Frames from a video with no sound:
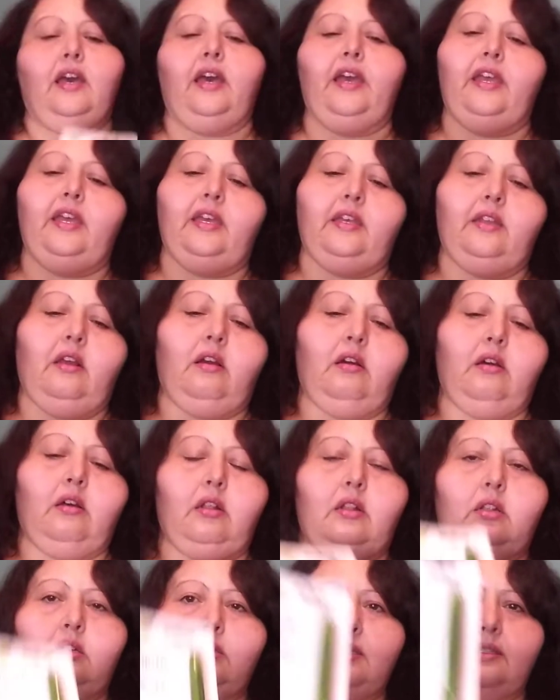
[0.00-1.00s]
I had
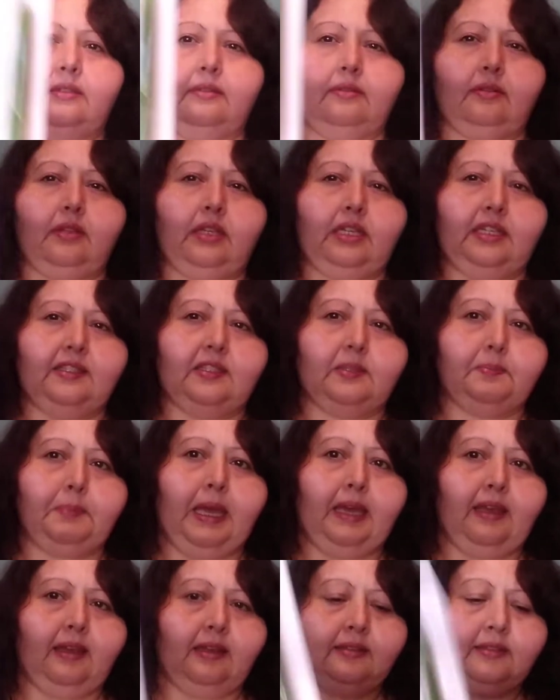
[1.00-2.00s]
hauled these
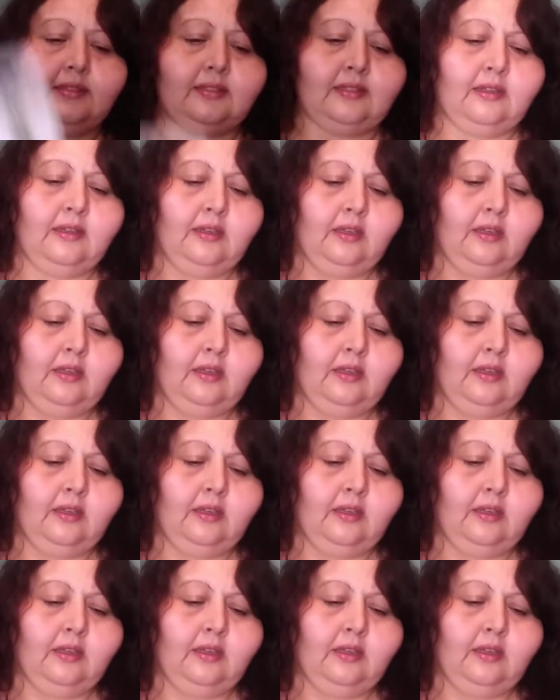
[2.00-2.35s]
pens.